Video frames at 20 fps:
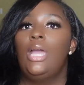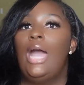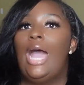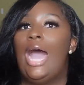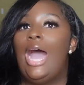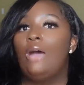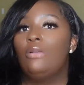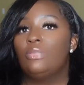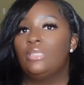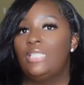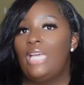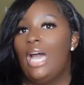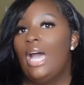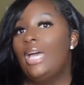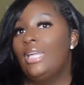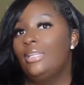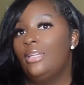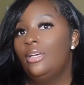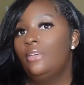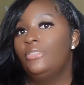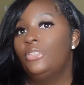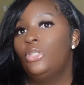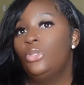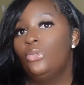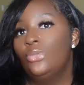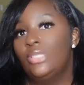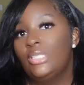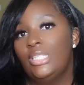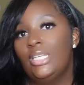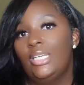outside of
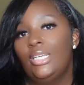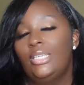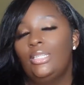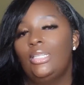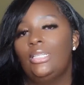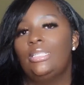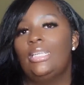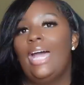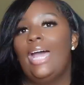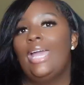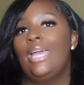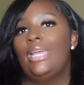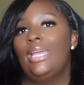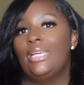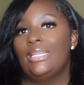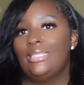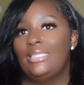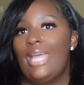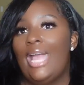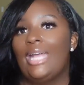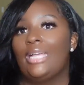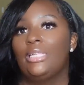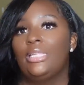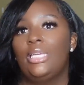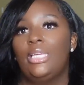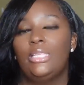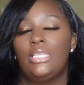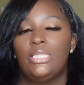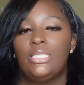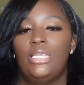Houston, not
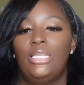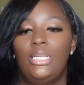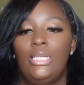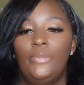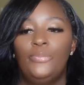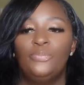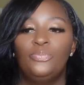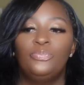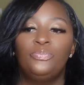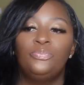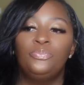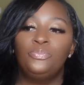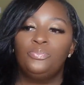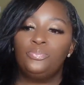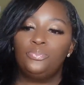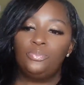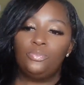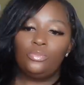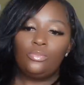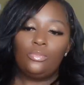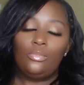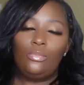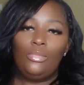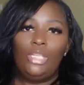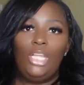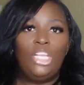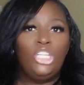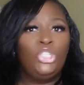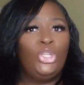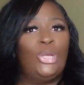exactly in the city.
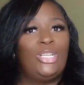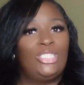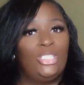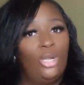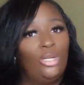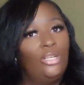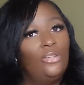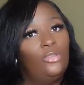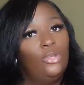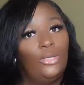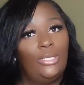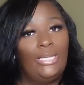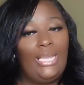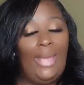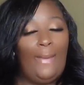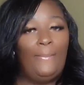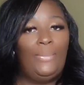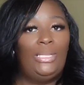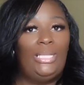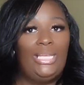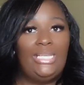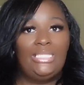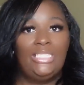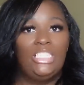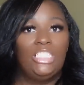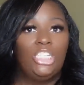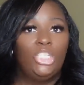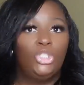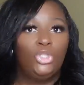So I started looking at places in